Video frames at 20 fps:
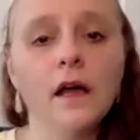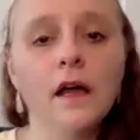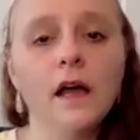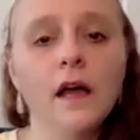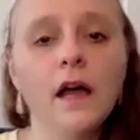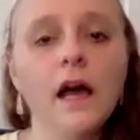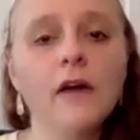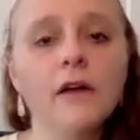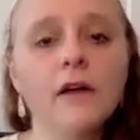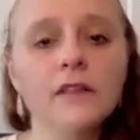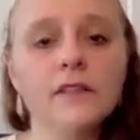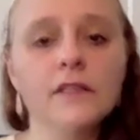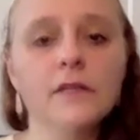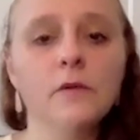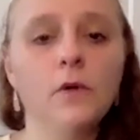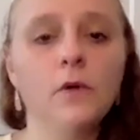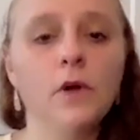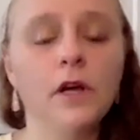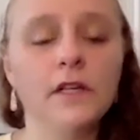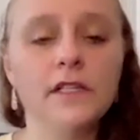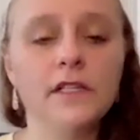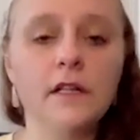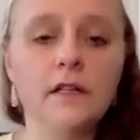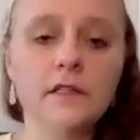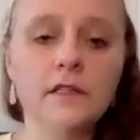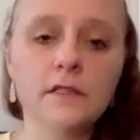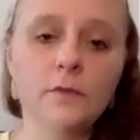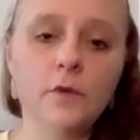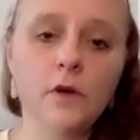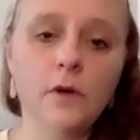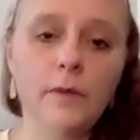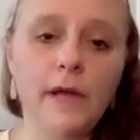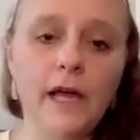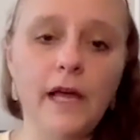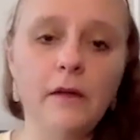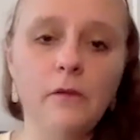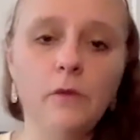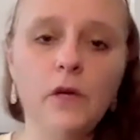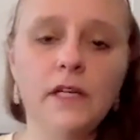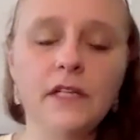How does it work? Tell us more
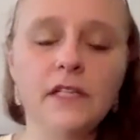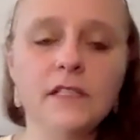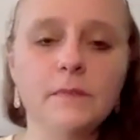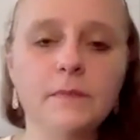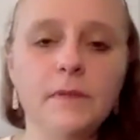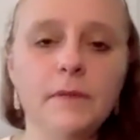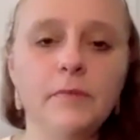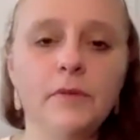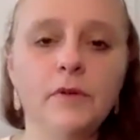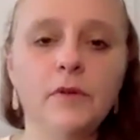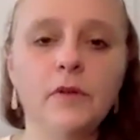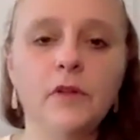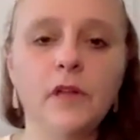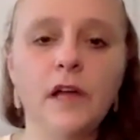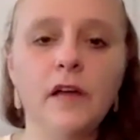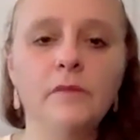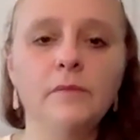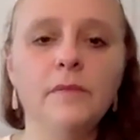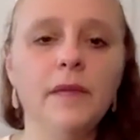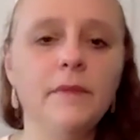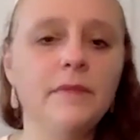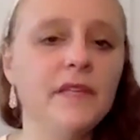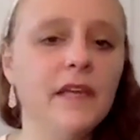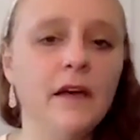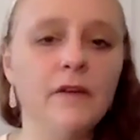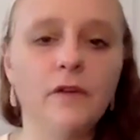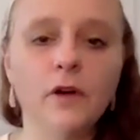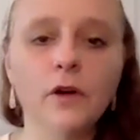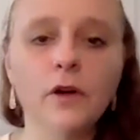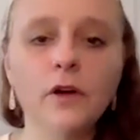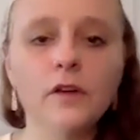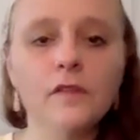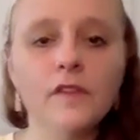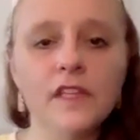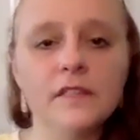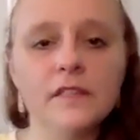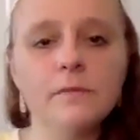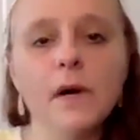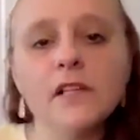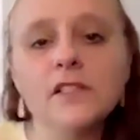about what, because people have heard of
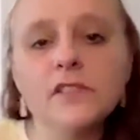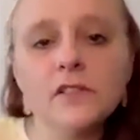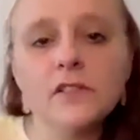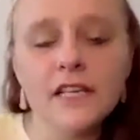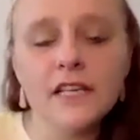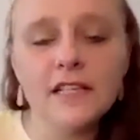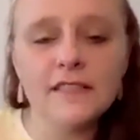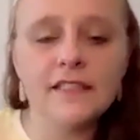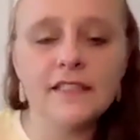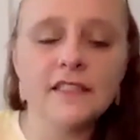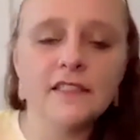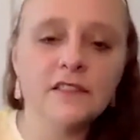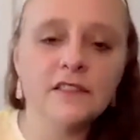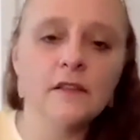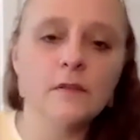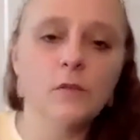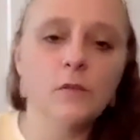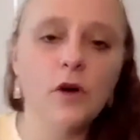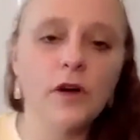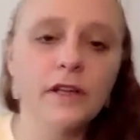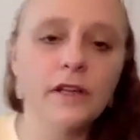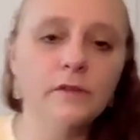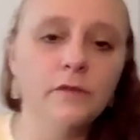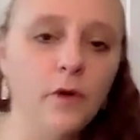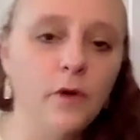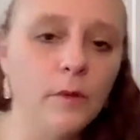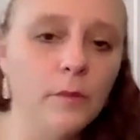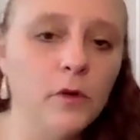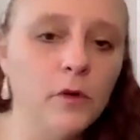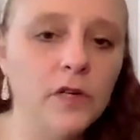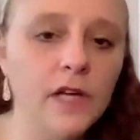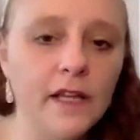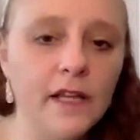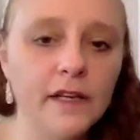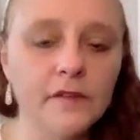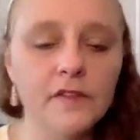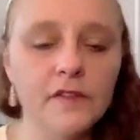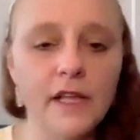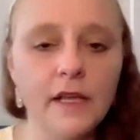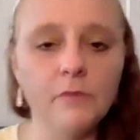this. Muscle testing is the more informal kind
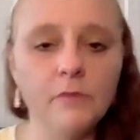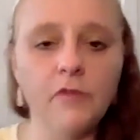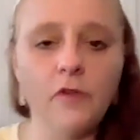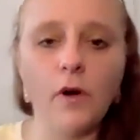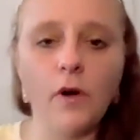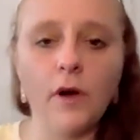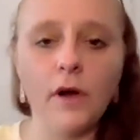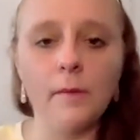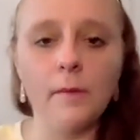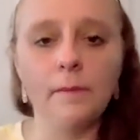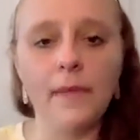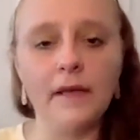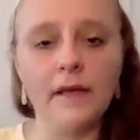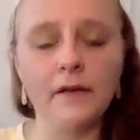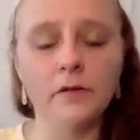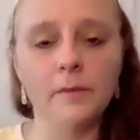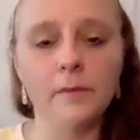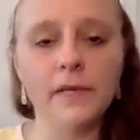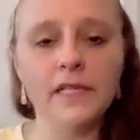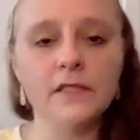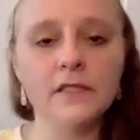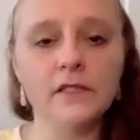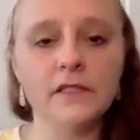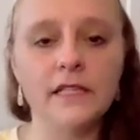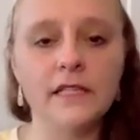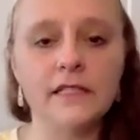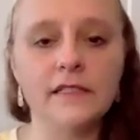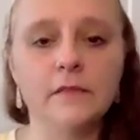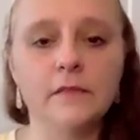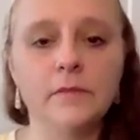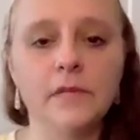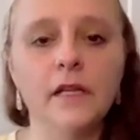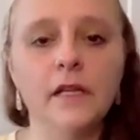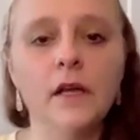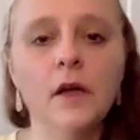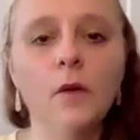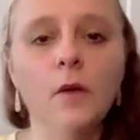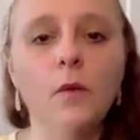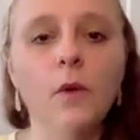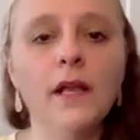of name for it, manual muscle testing. But
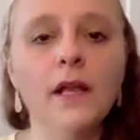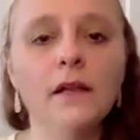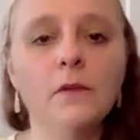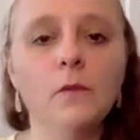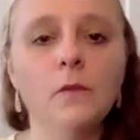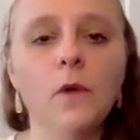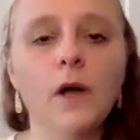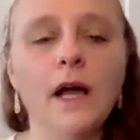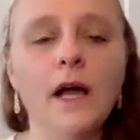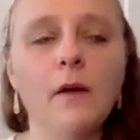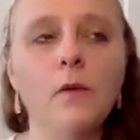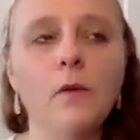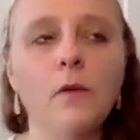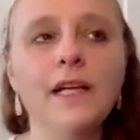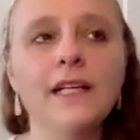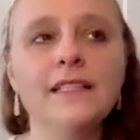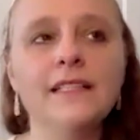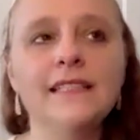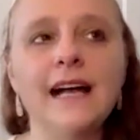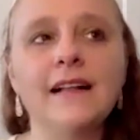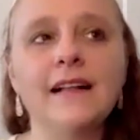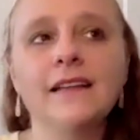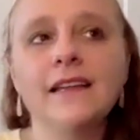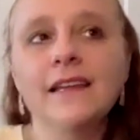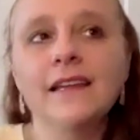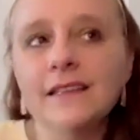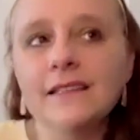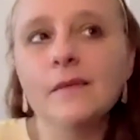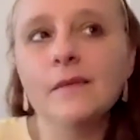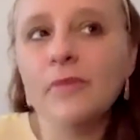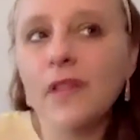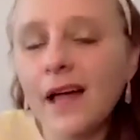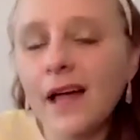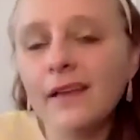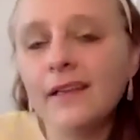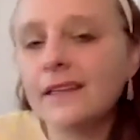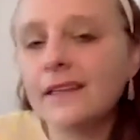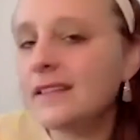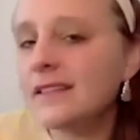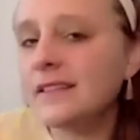what exactly is
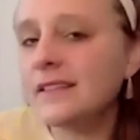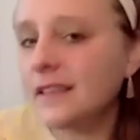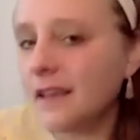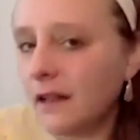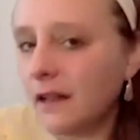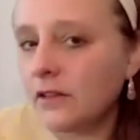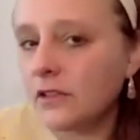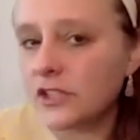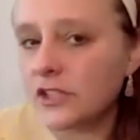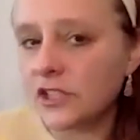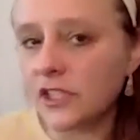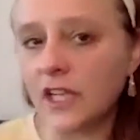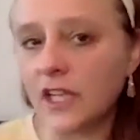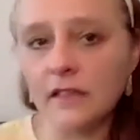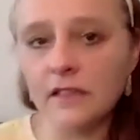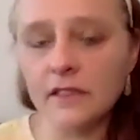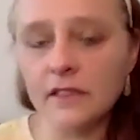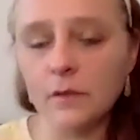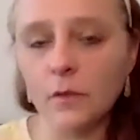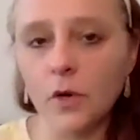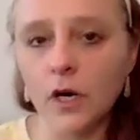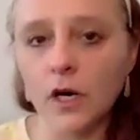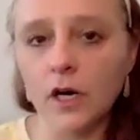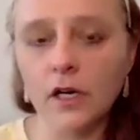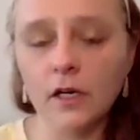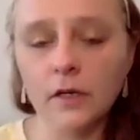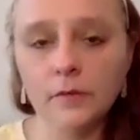applied kinesiology? How does it work?